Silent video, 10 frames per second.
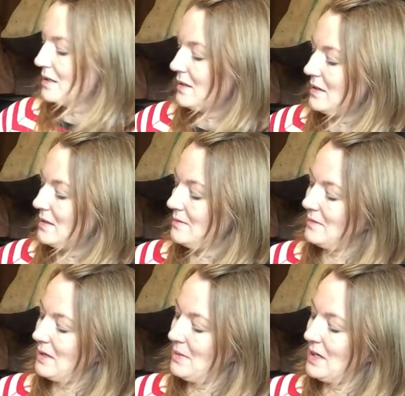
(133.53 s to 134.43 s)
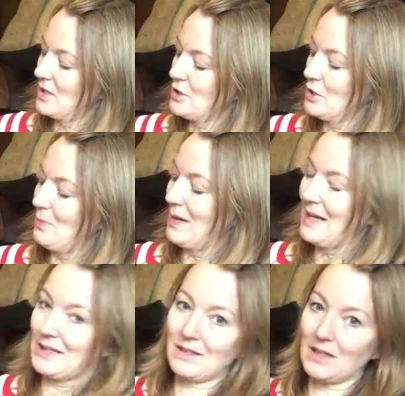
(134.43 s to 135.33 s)
I mean, I do
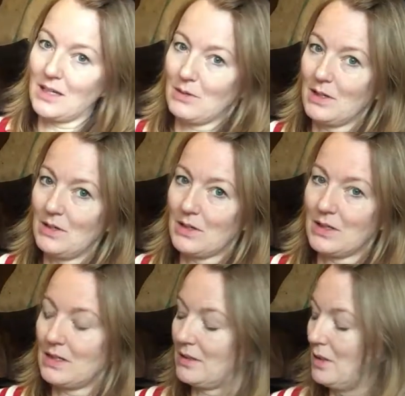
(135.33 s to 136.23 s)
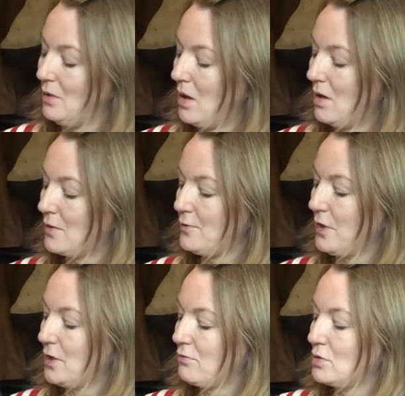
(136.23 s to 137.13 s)
plan as I go along. There's no hard and
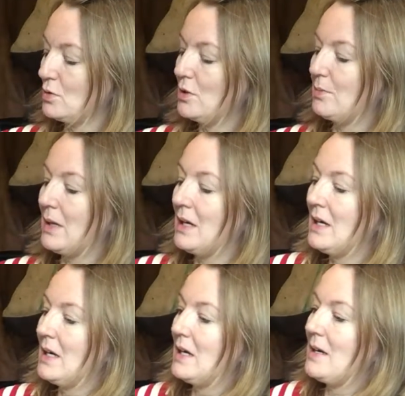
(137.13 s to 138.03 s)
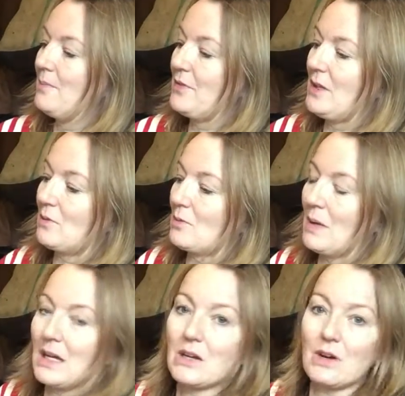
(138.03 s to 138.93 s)
fast rules, but these will
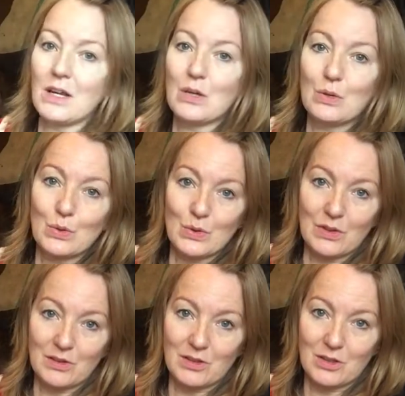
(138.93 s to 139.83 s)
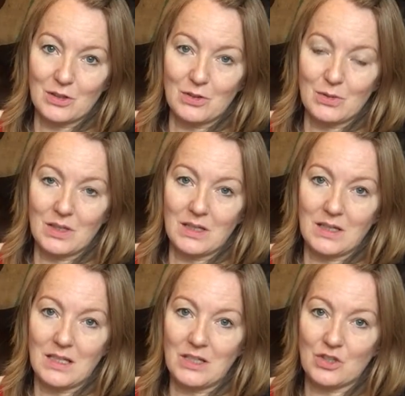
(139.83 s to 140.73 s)
make great corners to
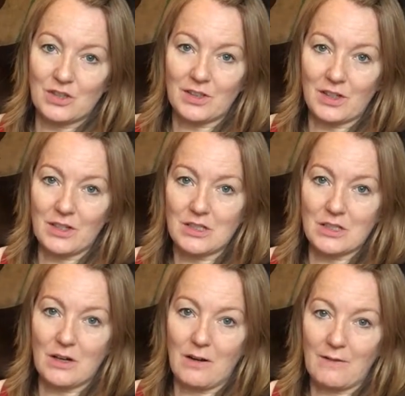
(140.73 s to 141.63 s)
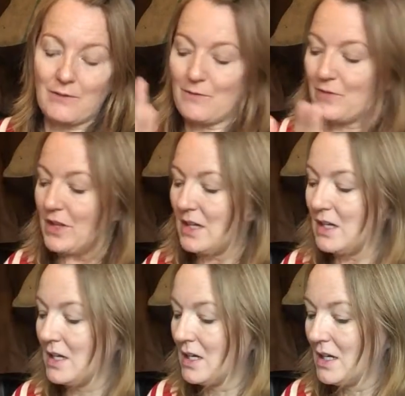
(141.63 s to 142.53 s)
each side of
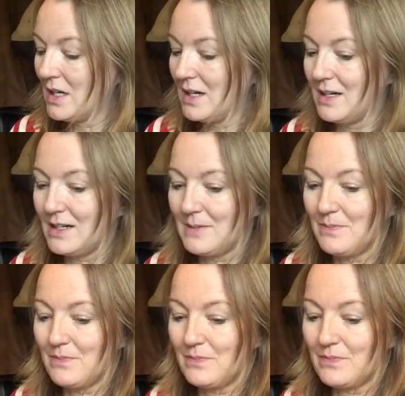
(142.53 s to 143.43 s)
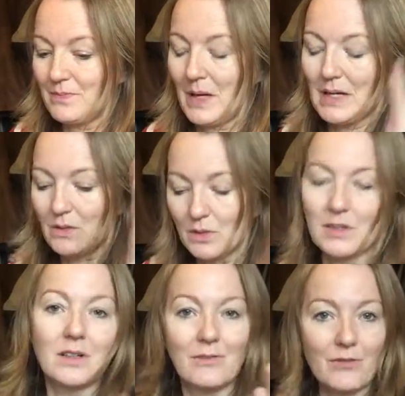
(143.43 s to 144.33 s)
the
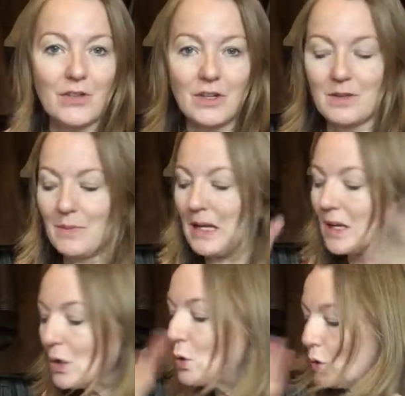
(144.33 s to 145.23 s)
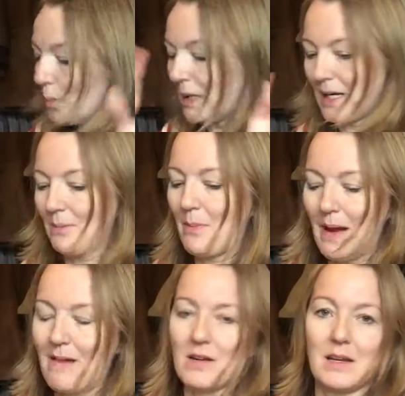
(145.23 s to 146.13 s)
panels of the. It'll all become
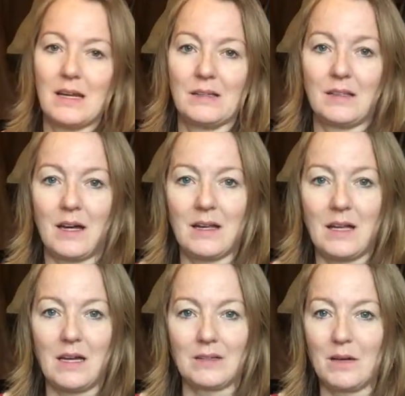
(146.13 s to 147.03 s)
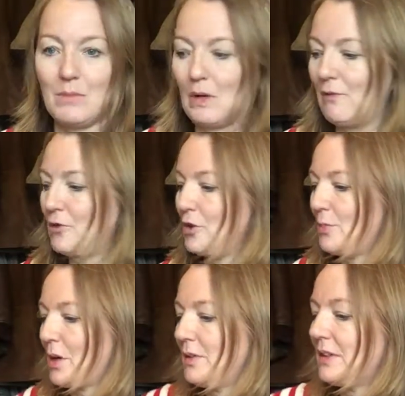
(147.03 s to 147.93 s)
apparent as I move through the
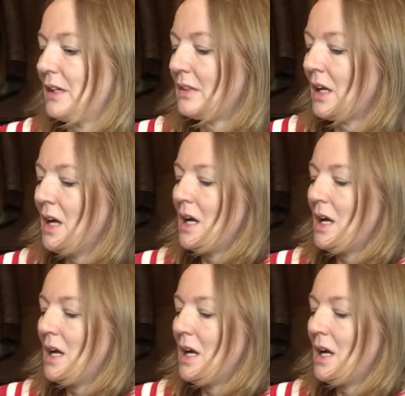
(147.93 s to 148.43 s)
process.